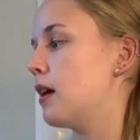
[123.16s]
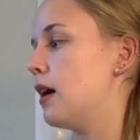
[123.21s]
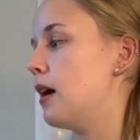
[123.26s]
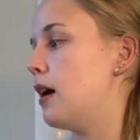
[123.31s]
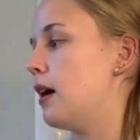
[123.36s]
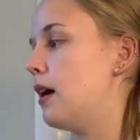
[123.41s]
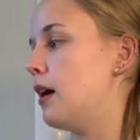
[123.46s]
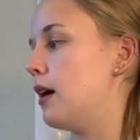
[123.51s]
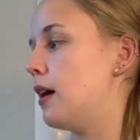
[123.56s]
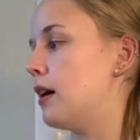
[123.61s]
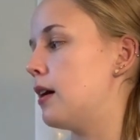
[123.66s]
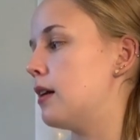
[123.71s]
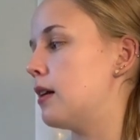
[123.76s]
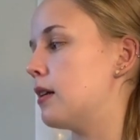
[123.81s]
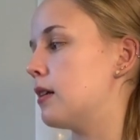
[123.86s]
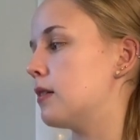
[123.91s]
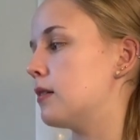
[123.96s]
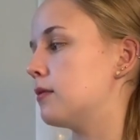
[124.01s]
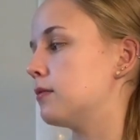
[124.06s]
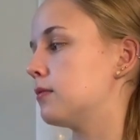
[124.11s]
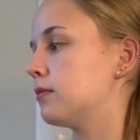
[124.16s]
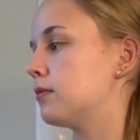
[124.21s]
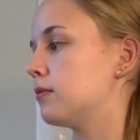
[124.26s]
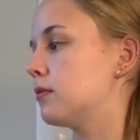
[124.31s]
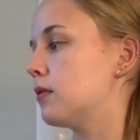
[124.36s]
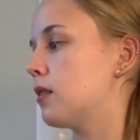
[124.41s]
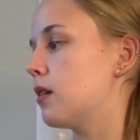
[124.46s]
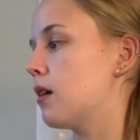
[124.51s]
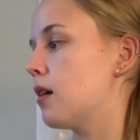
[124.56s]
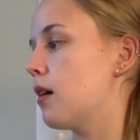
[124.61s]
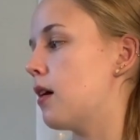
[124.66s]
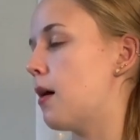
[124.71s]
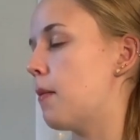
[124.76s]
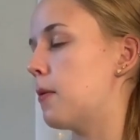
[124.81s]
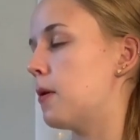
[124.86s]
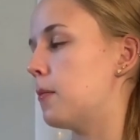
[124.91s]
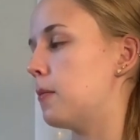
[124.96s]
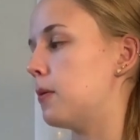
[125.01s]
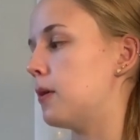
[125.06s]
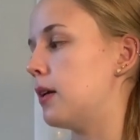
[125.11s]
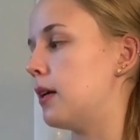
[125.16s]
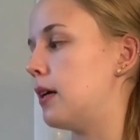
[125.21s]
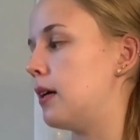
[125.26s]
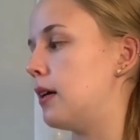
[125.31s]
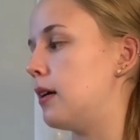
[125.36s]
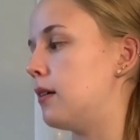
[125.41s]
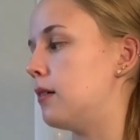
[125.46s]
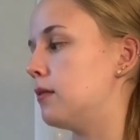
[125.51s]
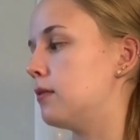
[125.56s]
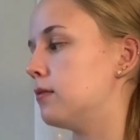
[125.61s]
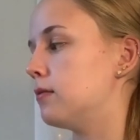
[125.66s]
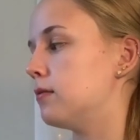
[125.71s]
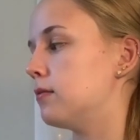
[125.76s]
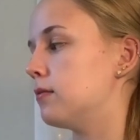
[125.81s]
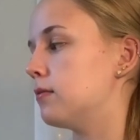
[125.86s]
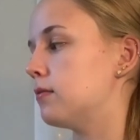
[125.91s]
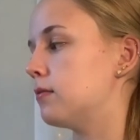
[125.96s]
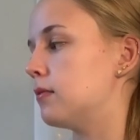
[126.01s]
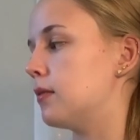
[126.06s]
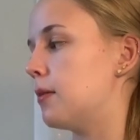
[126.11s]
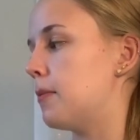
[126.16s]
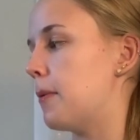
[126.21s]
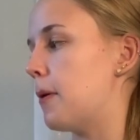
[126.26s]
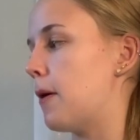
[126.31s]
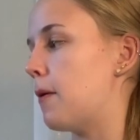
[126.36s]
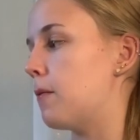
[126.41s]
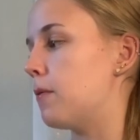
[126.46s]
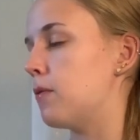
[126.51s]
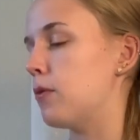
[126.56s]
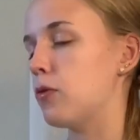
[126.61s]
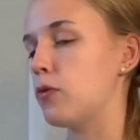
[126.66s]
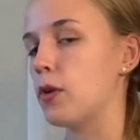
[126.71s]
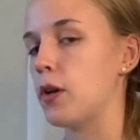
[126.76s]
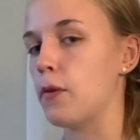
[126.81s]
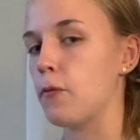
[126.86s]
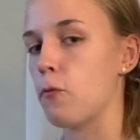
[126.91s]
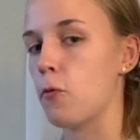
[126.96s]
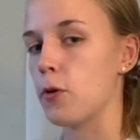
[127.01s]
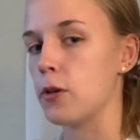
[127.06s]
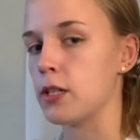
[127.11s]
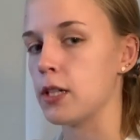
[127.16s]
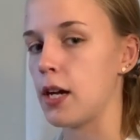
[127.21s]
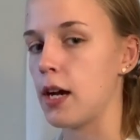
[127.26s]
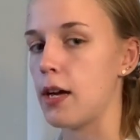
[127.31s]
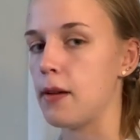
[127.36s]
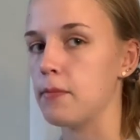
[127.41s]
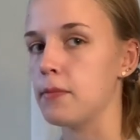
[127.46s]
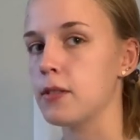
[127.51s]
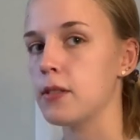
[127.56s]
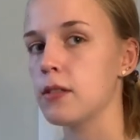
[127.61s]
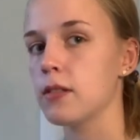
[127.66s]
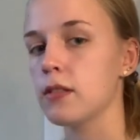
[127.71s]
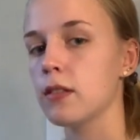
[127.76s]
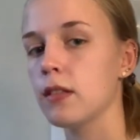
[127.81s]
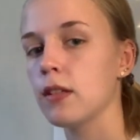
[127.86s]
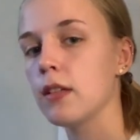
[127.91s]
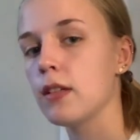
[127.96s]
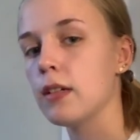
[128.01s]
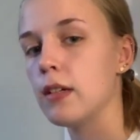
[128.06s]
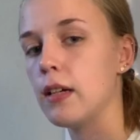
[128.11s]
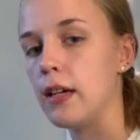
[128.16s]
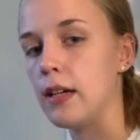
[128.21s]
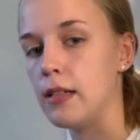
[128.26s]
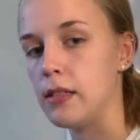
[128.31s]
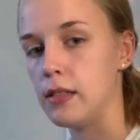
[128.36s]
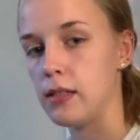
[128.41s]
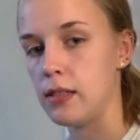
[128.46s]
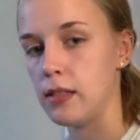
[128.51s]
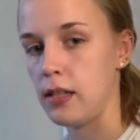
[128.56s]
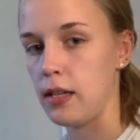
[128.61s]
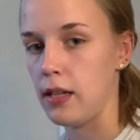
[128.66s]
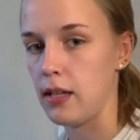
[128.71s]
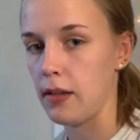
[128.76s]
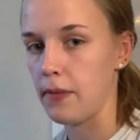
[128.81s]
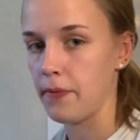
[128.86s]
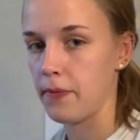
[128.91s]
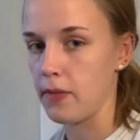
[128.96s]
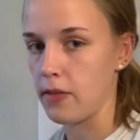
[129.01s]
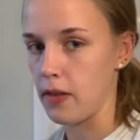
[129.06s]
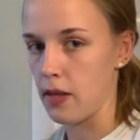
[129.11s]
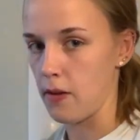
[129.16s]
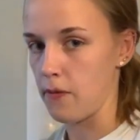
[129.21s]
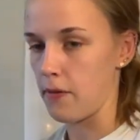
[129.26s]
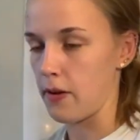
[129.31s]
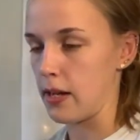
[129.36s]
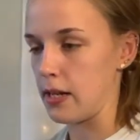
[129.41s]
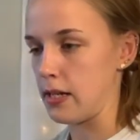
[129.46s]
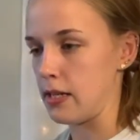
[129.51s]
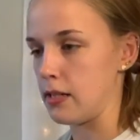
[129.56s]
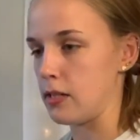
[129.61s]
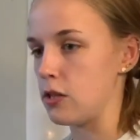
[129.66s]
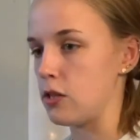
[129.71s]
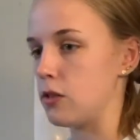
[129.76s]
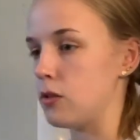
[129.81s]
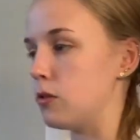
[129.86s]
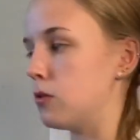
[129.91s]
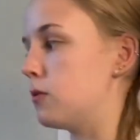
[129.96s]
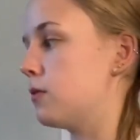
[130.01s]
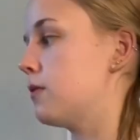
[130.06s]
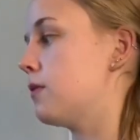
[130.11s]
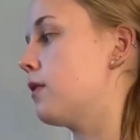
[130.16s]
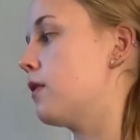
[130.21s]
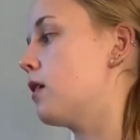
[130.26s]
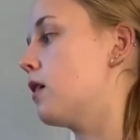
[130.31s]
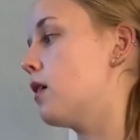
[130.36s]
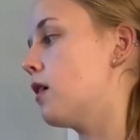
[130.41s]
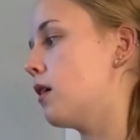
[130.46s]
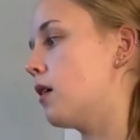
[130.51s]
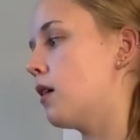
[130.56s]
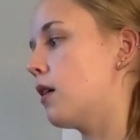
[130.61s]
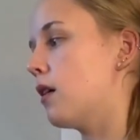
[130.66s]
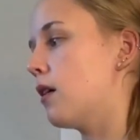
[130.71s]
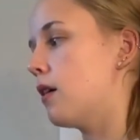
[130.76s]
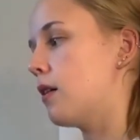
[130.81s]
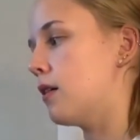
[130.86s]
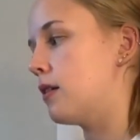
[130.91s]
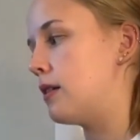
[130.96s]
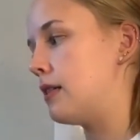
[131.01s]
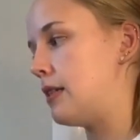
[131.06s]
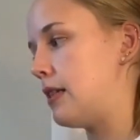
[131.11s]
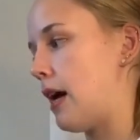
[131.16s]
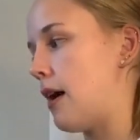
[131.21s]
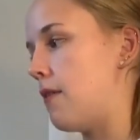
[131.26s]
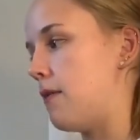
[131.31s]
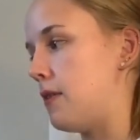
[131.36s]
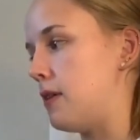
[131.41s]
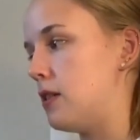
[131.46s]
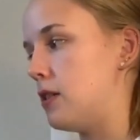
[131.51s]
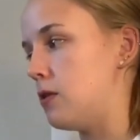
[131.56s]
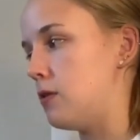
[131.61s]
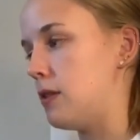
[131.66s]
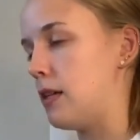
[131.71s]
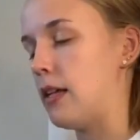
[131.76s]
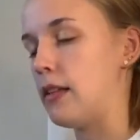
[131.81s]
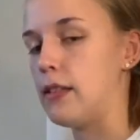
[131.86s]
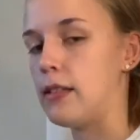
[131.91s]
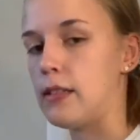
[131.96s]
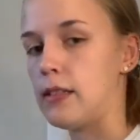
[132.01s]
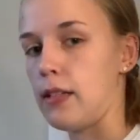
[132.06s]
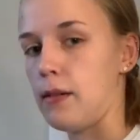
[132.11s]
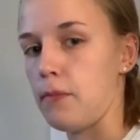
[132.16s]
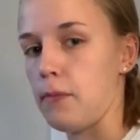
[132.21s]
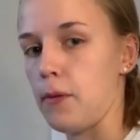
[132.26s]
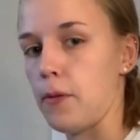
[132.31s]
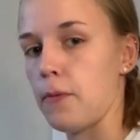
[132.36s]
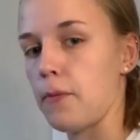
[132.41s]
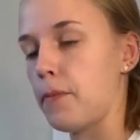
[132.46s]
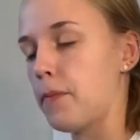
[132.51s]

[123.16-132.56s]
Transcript: and I'm going to play it about 3 or 4 times and see if I need to dive into it at this tempo.